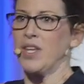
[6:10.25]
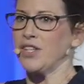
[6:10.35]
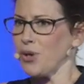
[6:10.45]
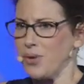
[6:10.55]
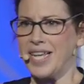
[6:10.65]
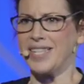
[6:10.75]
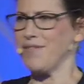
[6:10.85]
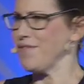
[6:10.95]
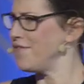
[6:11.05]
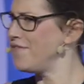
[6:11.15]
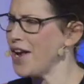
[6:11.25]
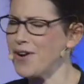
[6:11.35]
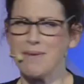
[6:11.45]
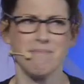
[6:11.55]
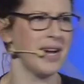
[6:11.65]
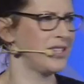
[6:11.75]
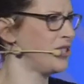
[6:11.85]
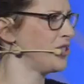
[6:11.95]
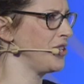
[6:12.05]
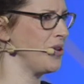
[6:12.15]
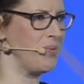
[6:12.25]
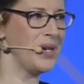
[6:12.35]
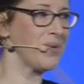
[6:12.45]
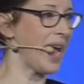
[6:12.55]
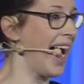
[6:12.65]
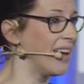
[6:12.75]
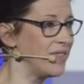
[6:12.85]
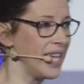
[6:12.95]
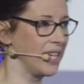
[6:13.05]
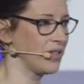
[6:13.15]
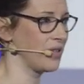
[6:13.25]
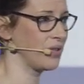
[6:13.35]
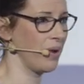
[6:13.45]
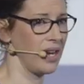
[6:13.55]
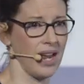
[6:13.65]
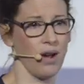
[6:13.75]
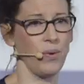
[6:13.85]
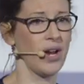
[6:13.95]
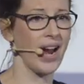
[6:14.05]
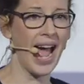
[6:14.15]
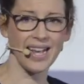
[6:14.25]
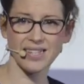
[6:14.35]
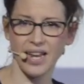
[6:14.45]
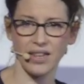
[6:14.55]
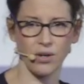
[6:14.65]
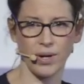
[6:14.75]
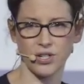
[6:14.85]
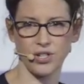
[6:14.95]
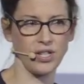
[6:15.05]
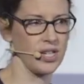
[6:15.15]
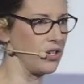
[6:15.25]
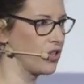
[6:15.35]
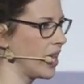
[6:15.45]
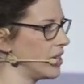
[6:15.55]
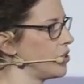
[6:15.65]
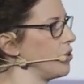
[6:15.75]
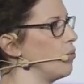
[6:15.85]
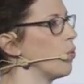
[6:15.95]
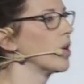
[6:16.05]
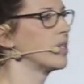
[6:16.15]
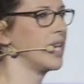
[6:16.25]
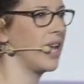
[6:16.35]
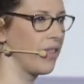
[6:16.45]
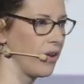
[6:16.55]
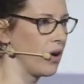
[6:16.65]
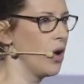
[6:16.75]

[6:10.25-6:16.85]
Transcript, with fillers: So it's very much, you know, we don't have the answers right now. We are asking the questions and trying to work together